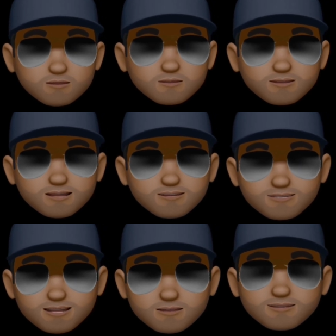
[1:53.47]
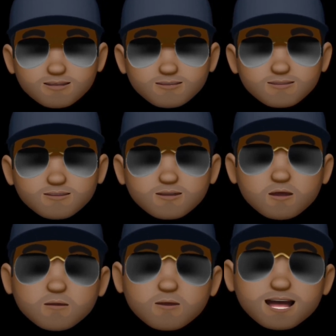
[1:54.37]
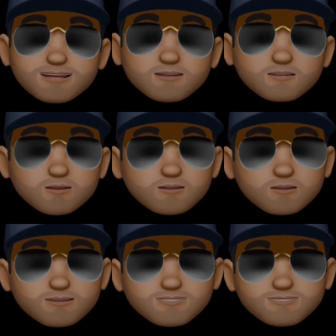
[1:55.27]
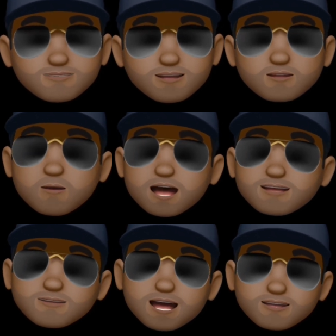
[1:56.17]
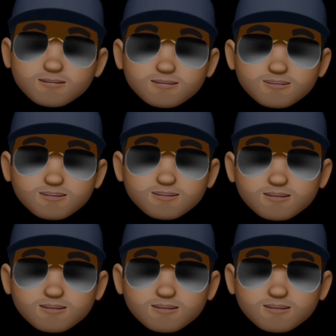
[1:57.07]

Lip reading: the next step is buying in bulk and why it matters.